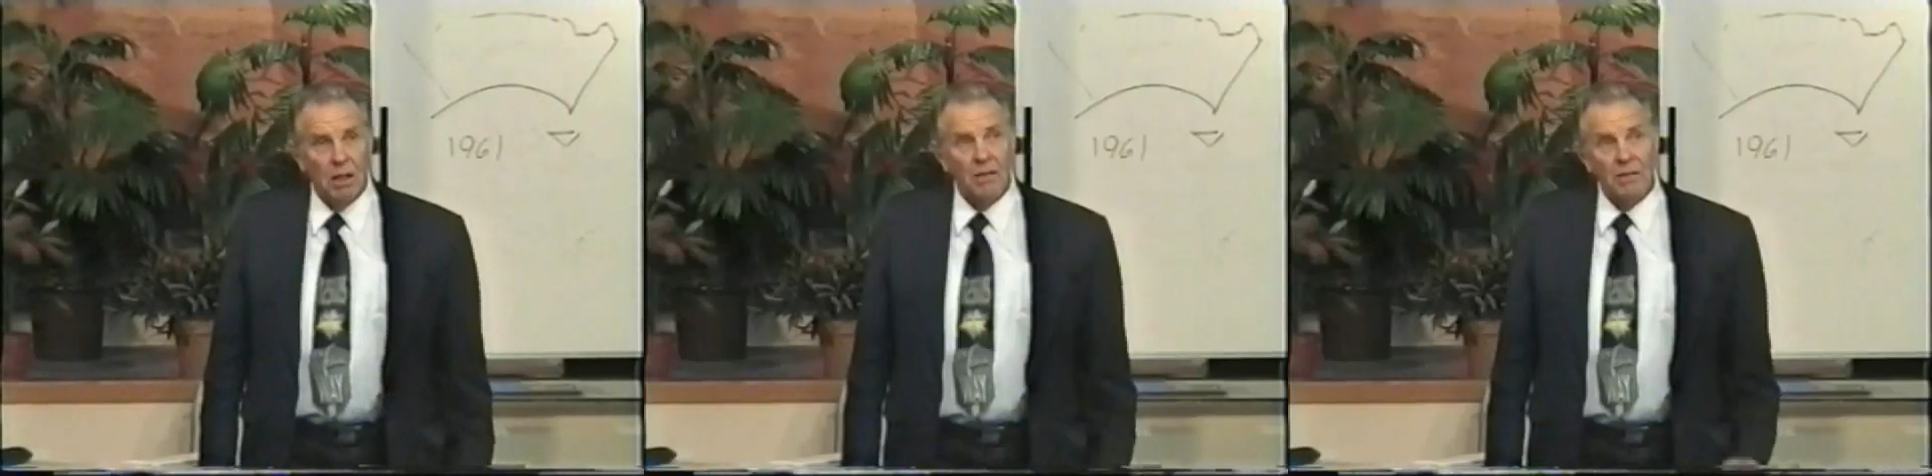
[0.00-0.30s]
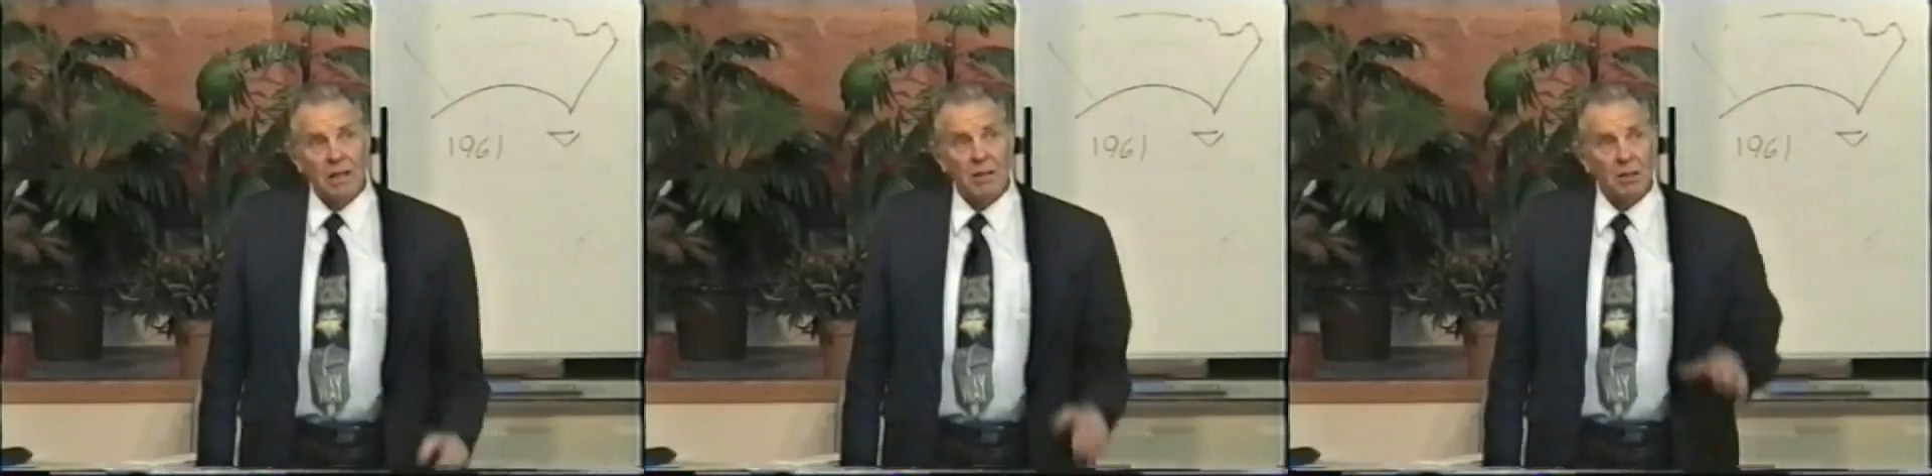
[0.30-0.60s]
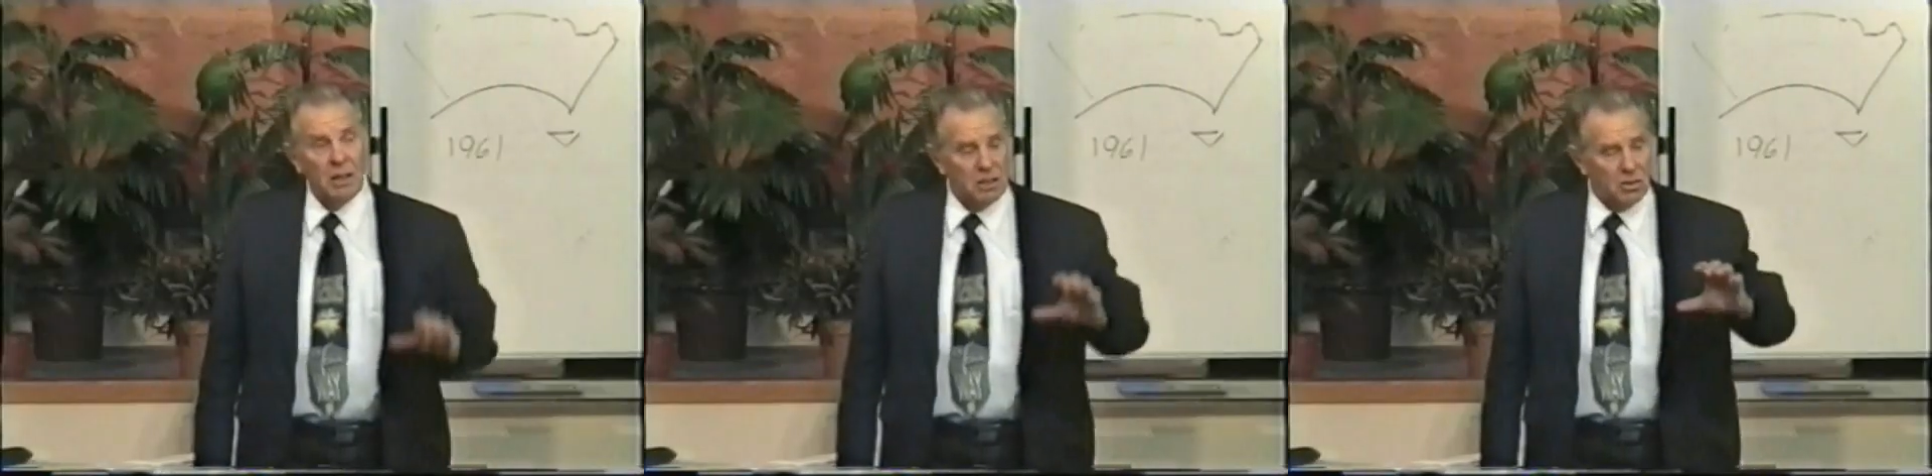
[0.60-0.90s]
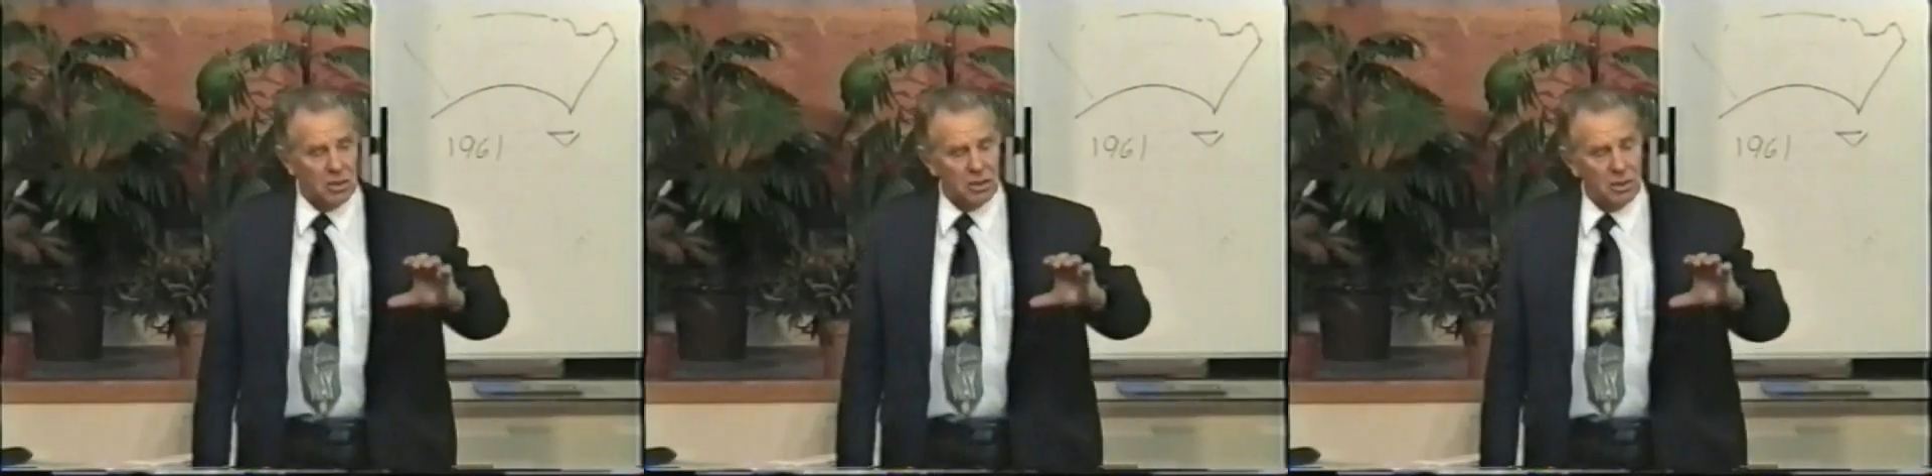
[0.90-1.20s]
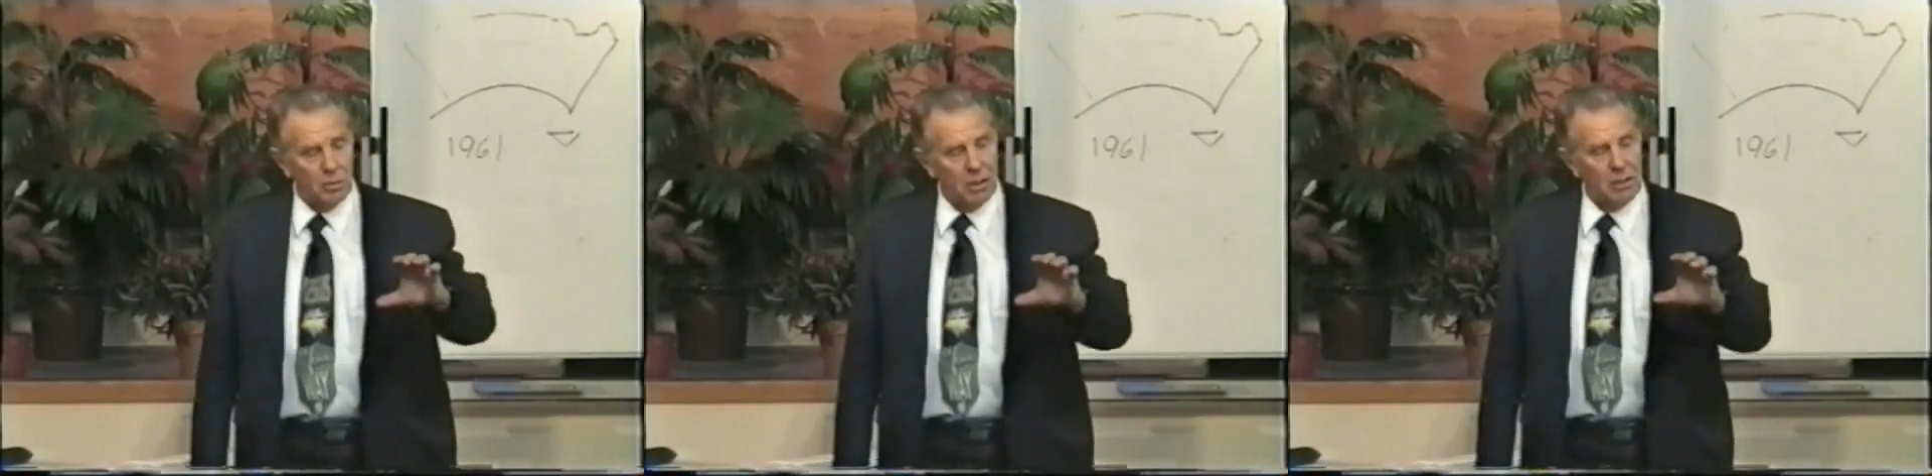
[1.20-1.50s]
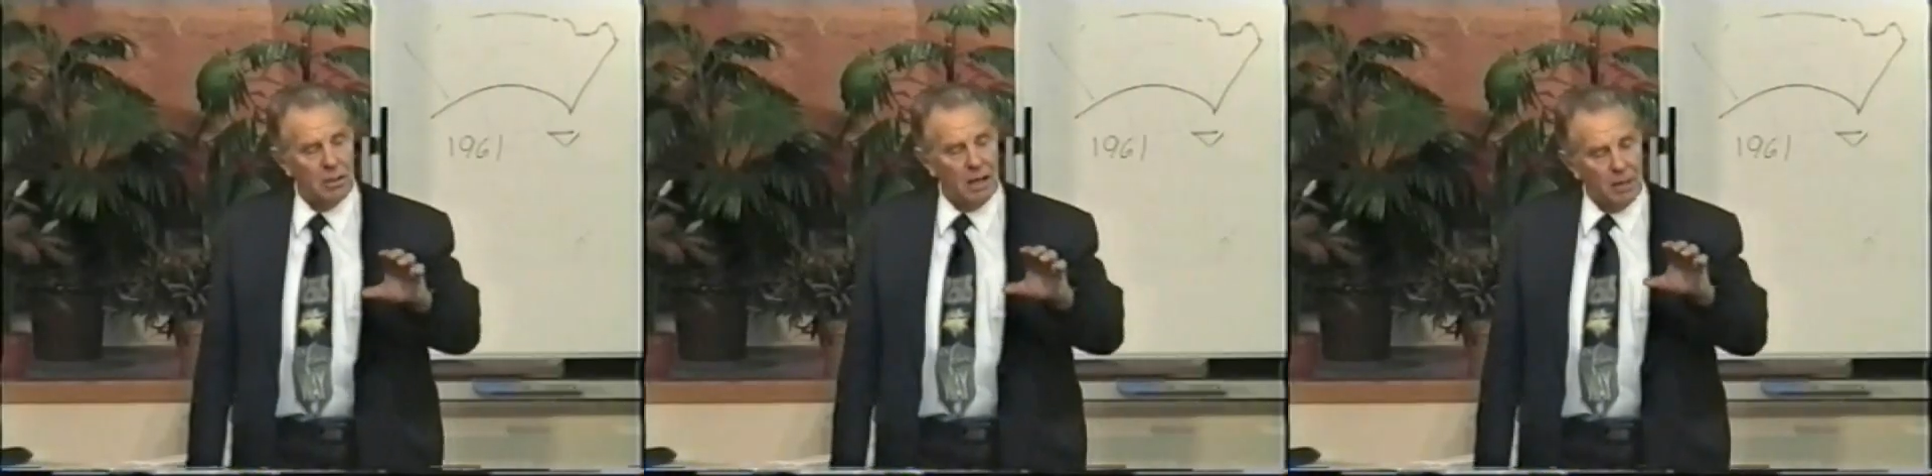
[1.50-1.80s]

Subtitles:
And then in 1961,